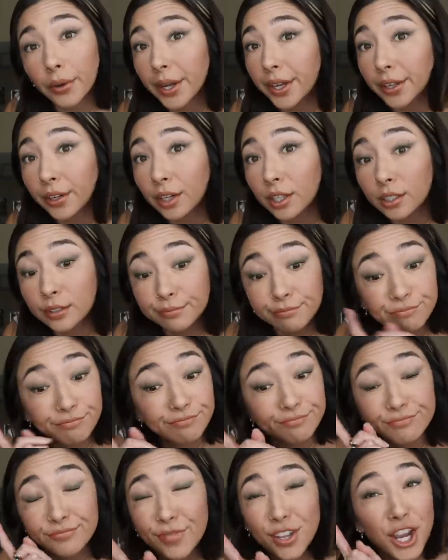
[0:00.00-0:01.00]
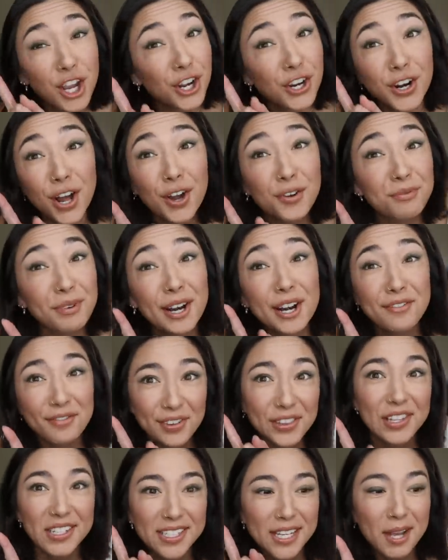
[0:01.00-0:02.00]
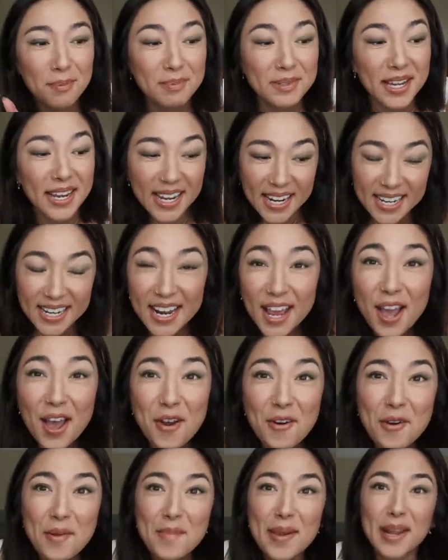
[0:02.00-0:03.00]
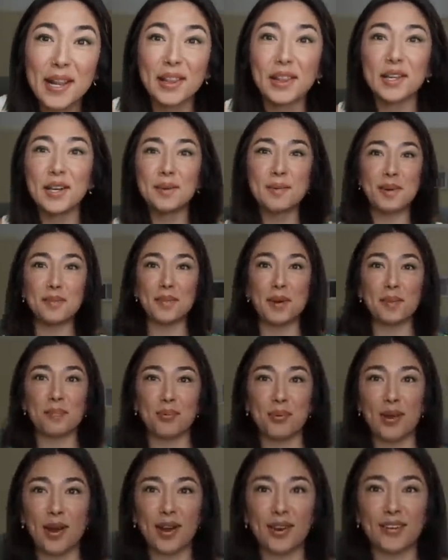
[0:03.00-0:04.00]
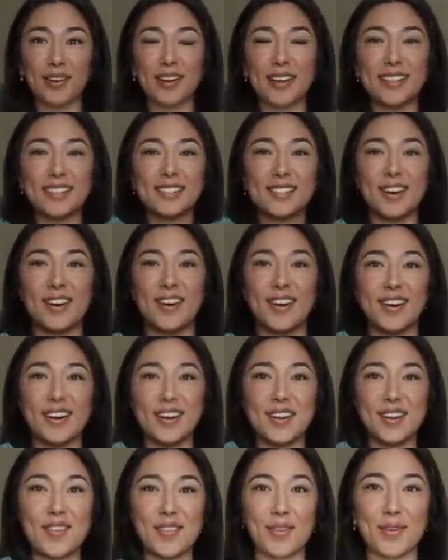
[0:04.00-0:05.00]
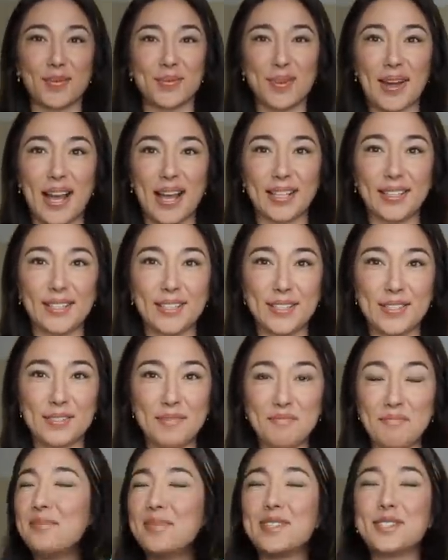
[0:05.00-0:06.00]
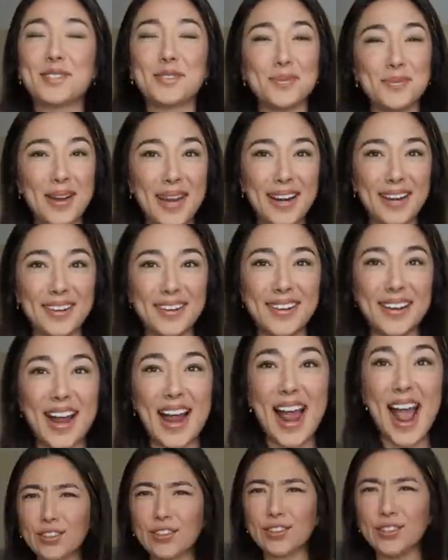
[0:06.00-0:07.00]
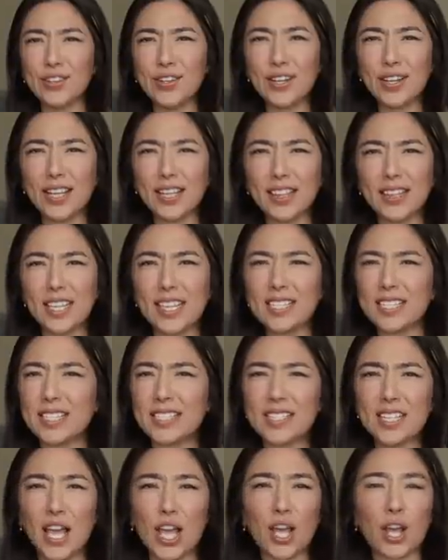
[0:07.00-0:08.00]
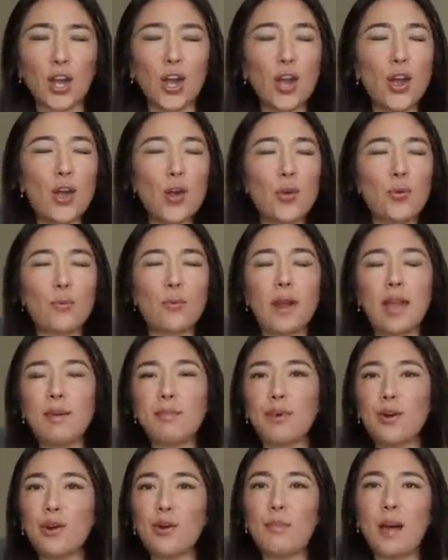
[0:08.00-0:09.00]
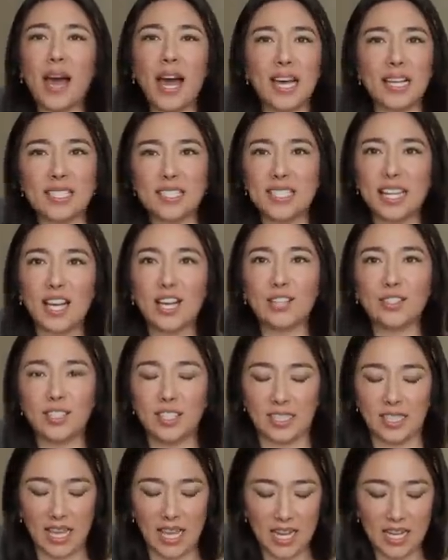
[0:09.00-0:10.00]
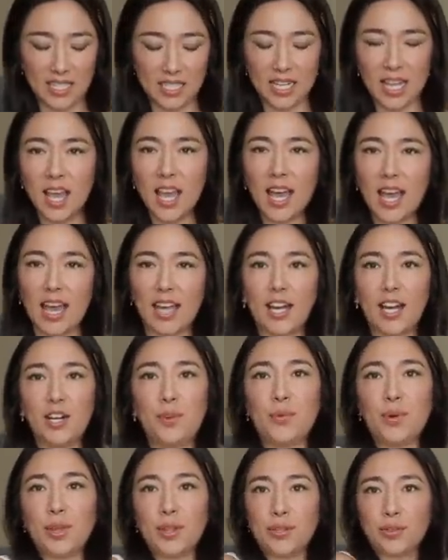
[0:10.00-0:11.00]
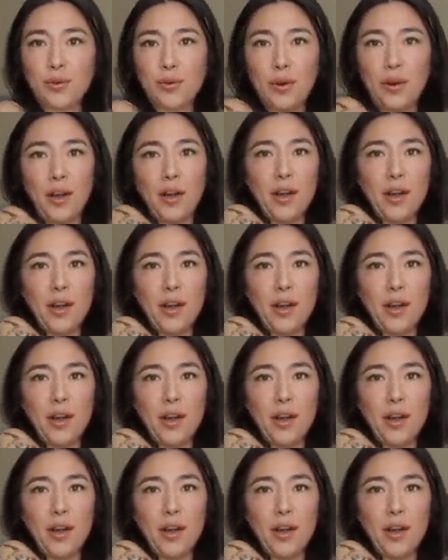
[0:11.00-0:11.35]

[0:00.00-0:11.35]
right, y'all, you're not ready for this update. We made a little bit more progress on the raglan sweater. Look at this, it's like rainbow pastel delight. I kind of want to throw it